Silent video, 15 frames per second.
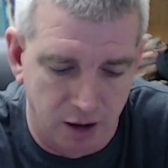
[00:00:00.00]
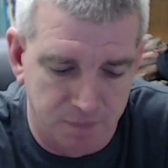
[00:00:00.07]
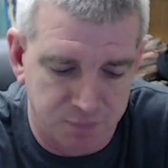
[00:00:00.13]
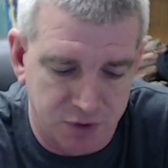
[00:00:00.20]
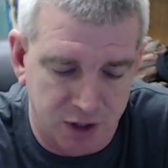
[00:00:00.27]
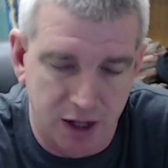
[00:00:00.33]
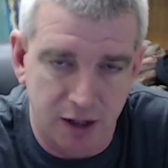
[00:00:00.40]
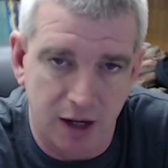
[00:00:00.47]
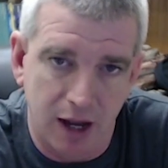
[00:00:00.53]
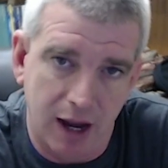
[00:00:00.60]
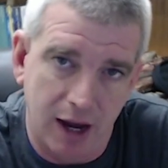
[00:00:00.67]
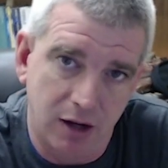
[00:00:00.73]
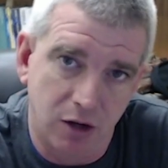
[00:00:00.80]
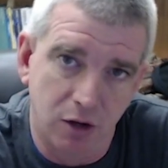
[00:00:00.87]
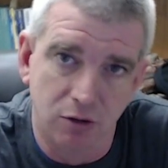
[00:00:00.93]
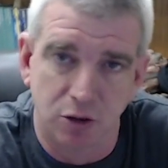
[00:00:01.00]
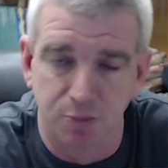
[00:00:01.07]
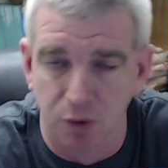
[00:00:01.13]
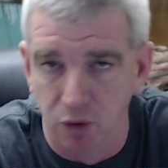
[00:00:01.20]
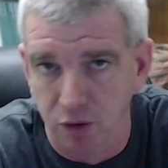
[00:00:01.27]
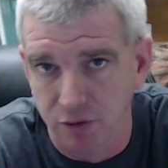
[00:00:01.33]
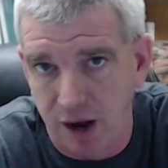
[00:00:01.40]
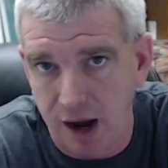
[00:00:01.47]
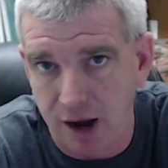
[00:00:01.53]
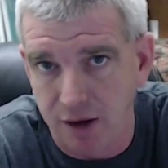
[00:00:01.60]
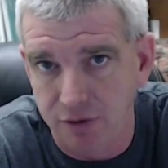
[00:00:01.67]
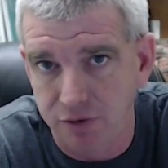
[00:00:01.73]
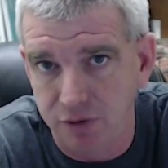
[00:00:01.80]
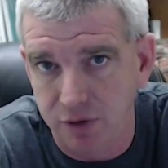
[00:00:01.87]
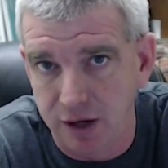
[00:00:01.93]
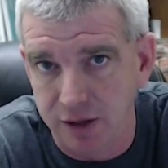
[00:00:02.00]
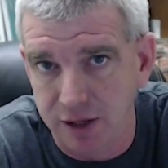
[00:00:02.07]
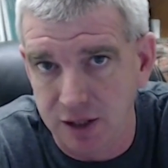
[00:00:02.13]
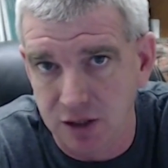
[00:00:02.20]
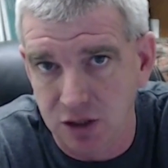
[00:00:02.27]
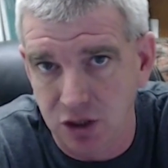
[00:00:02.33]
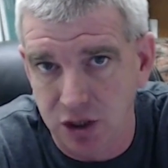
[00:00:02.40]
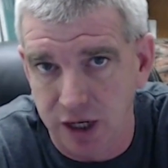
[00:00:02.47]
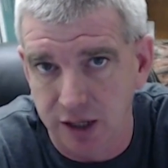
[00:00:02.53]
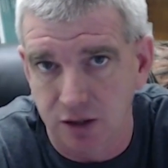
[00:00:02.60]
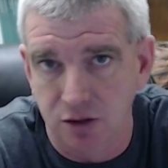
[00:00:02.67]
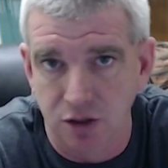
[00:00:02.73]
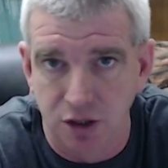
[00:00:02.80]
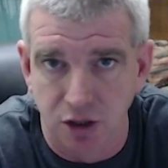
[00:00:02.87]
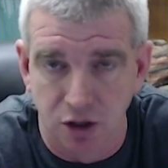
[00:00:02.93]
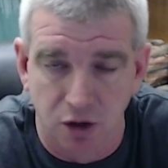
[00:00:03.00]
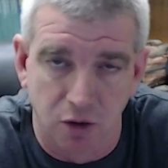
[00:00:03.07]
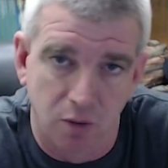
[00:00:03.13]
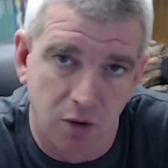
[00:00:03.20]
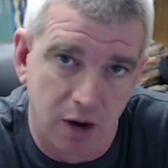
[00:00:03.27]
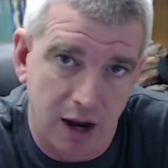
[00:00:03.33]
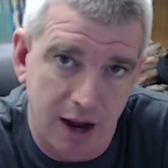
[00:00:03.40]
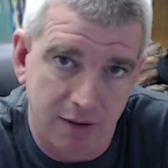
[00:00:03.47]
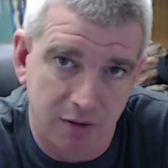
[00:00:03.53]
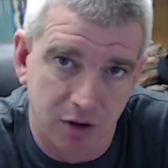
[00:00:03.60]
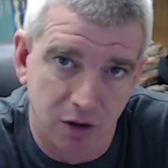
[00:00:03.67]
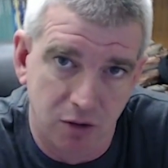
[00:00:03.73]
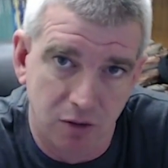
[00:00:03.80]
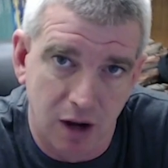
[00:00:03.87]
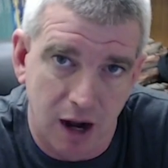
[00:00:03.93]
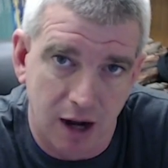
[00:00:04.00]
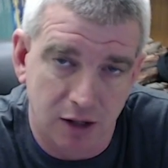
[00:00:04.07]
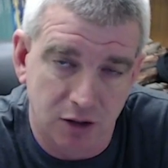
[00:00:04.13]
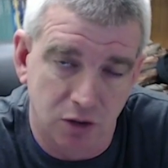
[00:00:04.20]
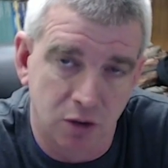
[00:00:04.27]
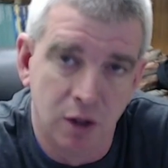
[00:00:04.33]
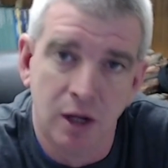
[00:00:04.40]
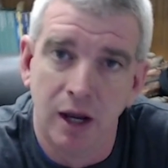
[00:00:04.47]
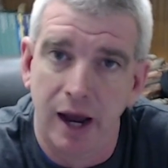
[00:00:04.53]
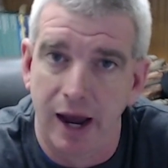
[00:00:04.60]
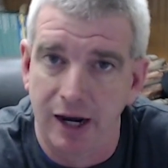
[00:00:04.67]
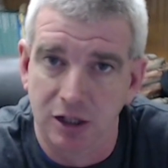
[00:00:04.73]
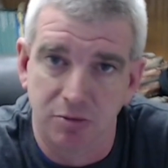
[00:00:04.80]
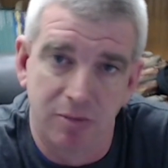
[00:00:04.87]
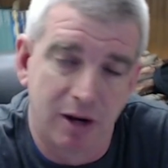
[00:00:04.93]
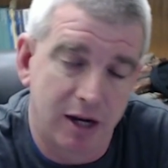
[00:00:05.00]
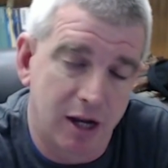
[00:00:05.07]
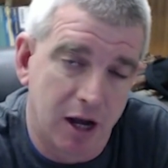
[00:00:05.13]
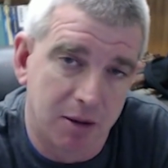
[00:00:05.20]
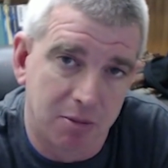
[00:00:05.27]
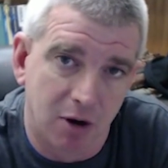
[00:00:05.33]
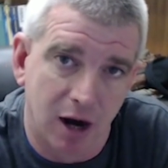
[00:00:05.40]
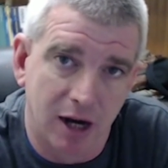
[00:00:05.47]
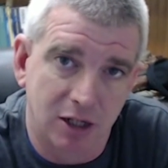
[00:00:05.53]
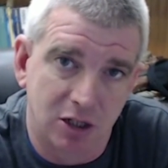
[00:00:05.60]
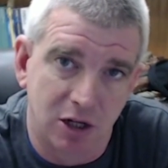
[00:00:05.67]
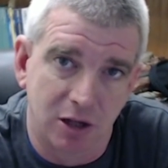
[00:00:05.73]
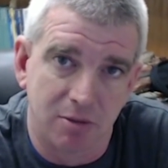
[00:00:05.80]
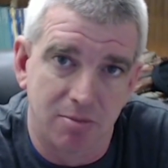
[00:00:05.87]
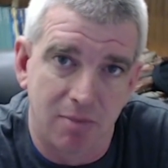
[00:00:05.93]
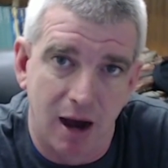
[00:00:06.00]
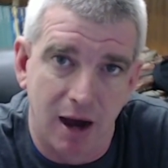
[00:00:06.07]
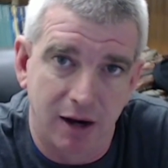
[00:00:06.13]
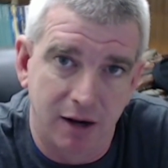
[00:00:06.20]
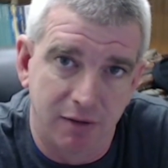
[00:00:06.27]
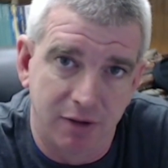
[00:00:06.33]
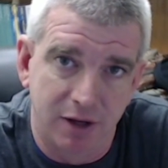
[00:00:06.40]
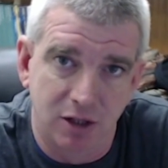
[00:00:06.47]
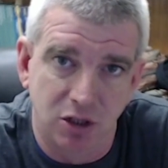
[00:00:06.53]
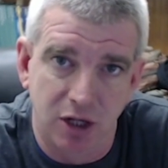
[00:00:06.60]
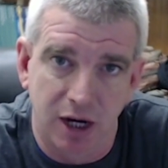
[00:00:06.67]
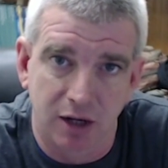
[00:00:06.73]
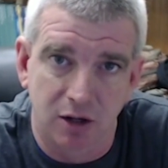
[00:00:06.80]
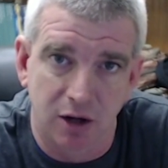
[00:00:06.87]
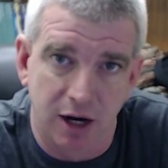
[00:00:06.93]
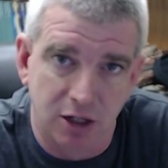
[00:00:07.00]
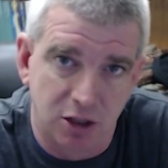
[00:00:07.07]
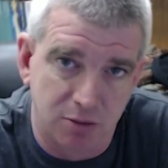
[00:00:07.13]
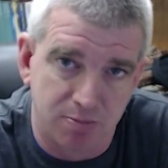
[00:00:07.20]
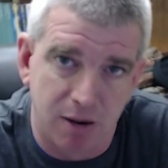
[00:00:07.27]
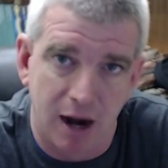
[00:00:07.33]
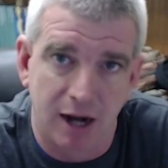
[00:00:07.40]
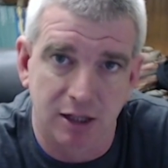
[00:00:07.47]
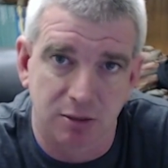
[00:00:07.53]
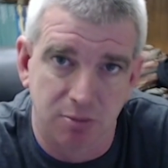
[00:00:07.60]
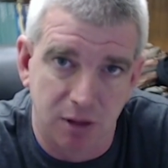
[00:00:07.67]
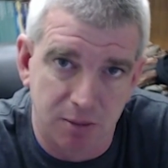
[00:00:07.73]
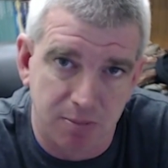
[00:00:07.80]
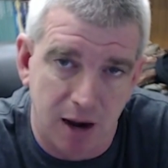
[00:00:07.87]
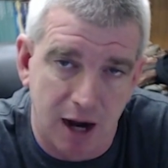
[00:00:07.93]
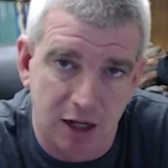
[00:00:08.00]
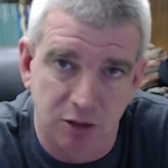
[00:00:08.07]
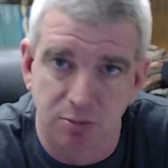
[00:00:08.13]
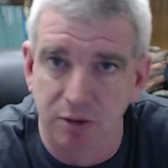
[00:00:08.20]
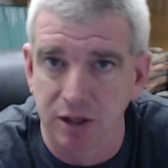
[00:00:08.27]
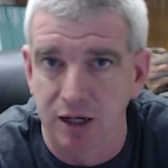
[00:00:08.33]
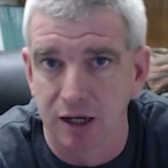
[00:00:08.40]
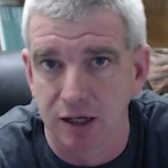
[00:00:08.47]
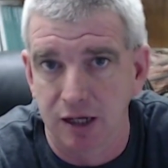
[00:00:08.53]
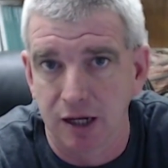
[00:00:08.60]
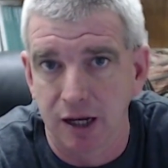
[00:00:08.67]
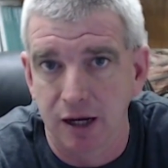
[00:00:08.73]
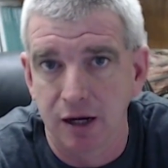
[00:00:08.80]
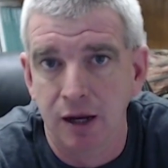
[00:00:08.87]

get a new spool valve in these injectors, and you're going to want to have a new nozzle and as many upgrades to the body of the injector as you possibly can get.